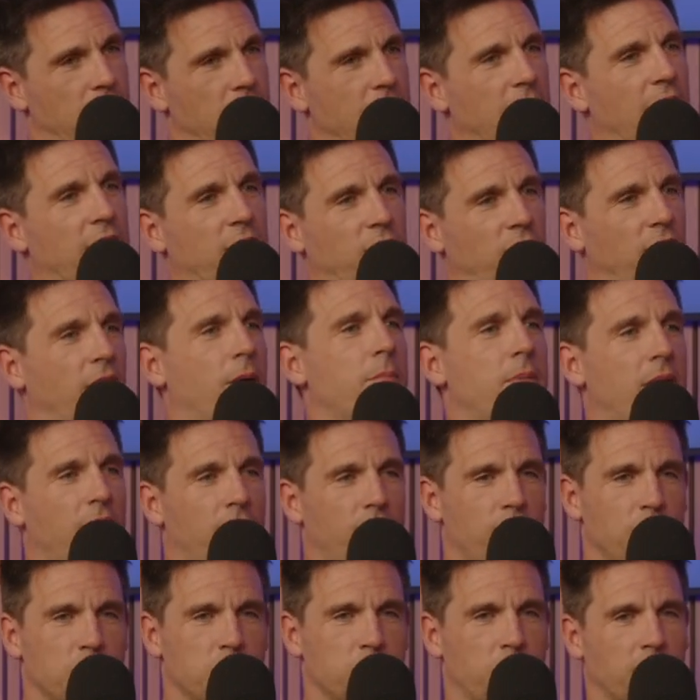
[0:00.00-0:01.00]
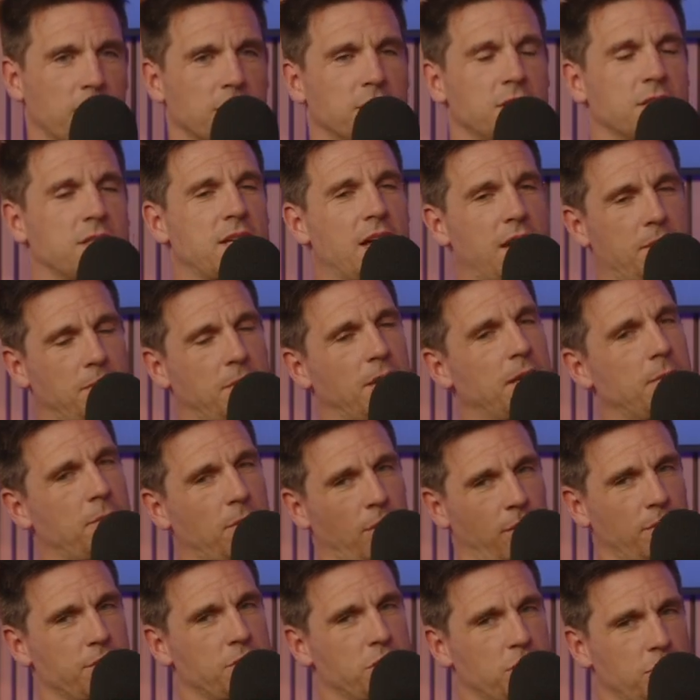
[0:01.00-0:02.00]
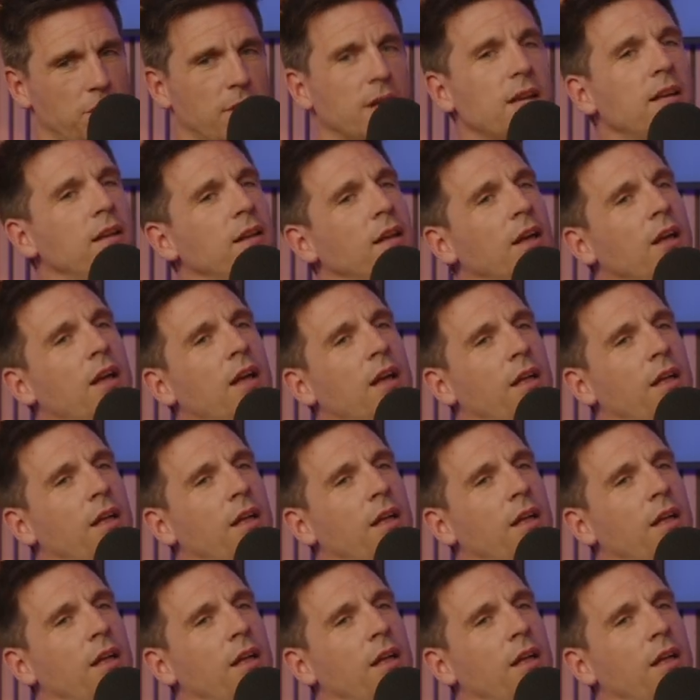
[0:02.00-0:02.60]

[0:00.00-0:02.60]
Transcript: And actually, I bet if you spoke to 10 people on the street,